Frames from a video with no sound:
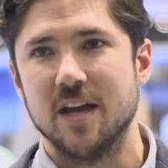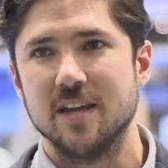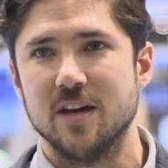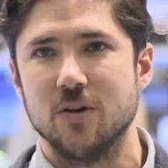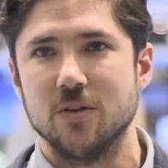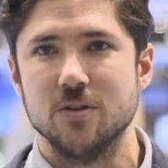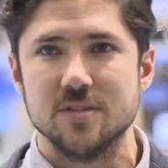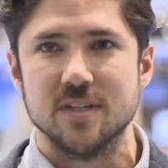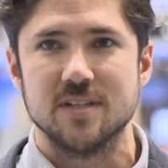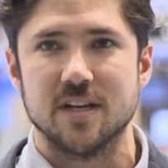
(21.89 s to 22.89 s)
Now,
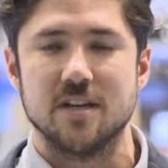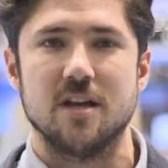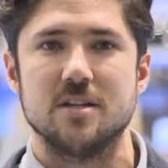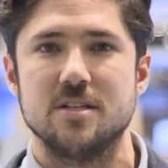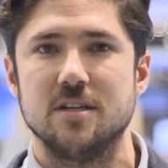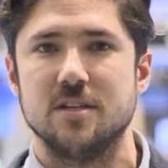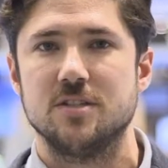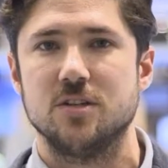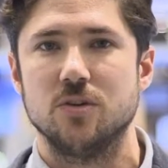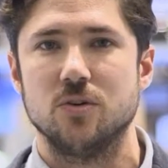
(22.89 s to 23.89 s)
using technology
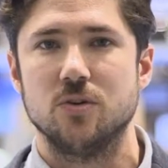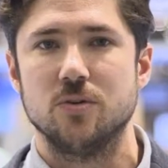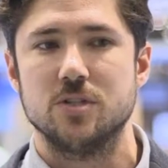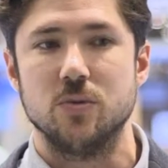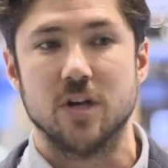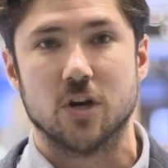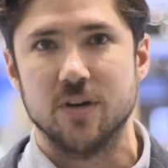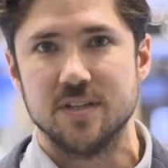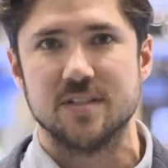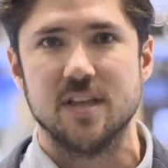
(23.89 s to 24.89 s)
to
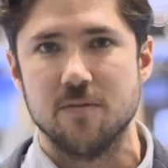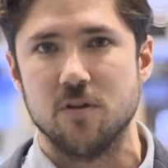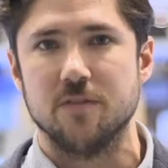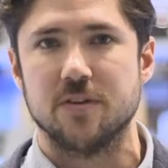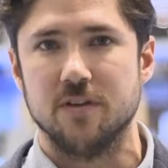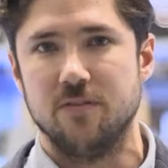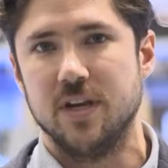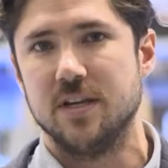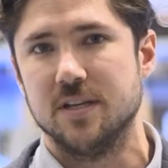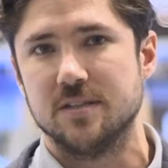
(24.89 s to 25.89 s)
increase the level of
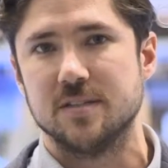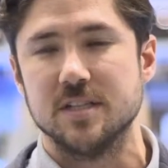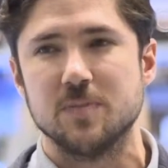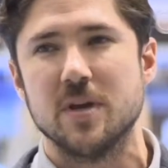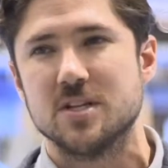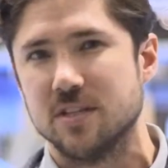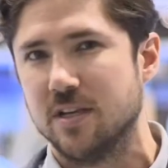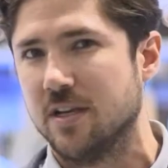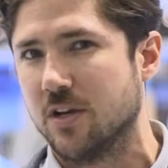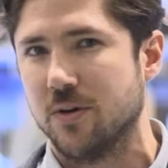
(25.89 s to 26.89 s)
convenience, especially
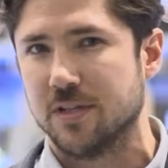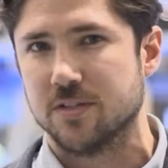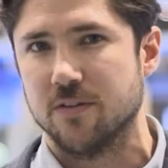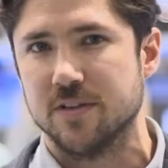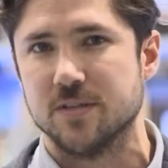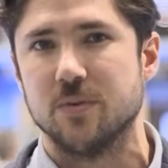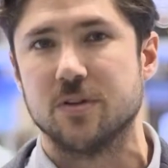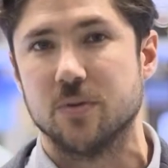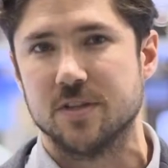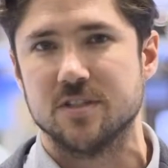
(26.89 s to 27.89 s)
in quick service and with
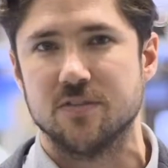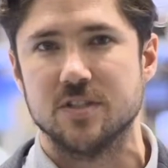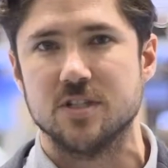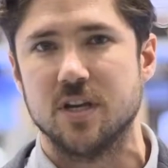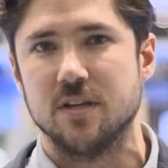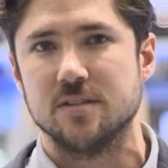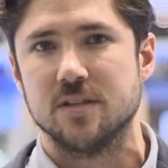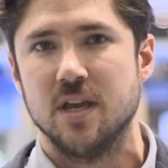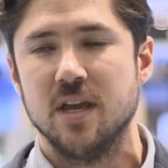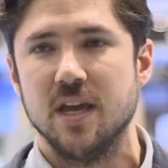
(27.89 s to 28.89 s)
quick service chains,
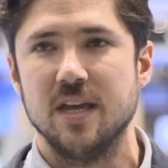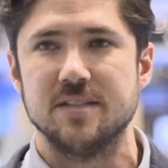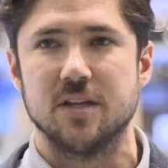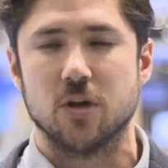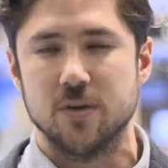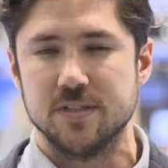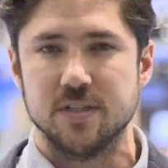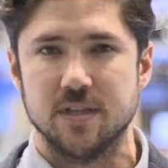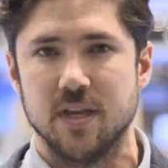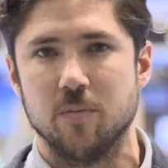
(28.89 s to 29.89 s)
is
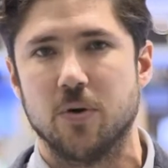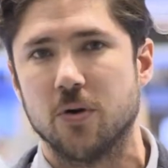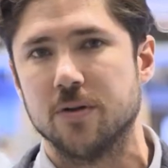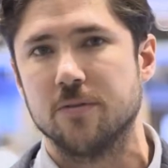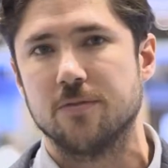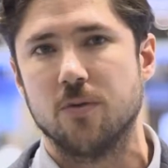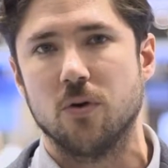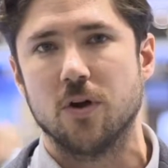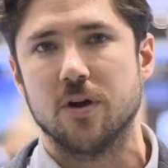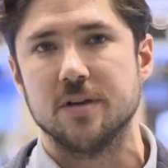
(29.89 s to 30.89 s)
increasingly important
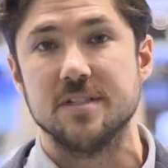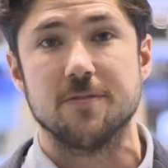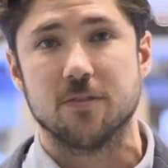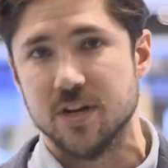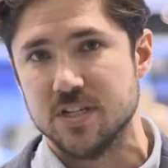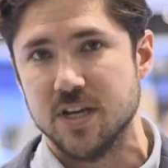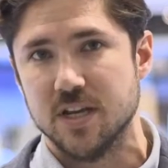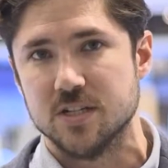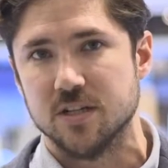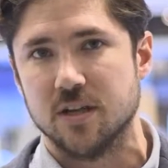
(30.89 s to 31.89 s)
for
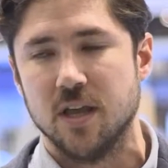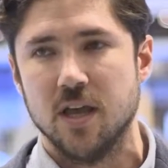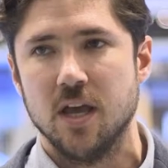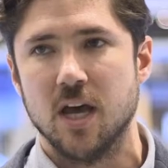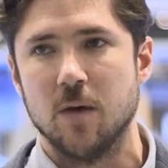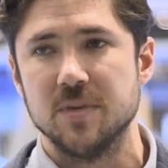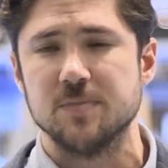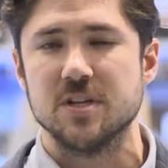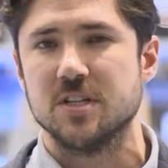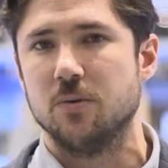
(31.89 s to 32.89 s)
differentiation,
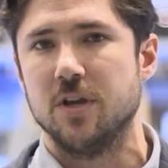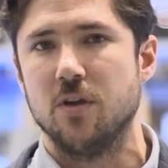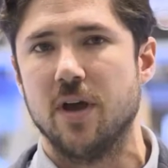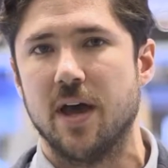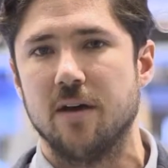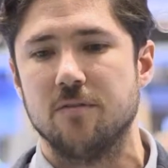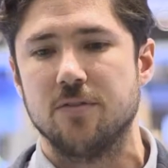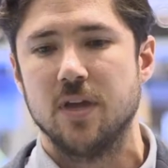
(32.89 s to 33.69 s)
especially when you have